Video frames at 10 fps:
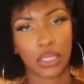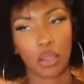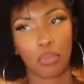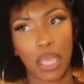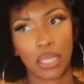
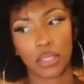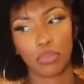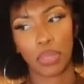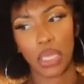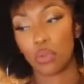They're meant to
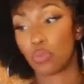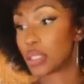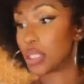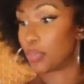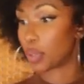be
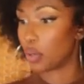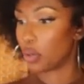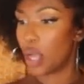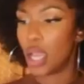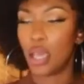
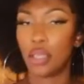reciprocal,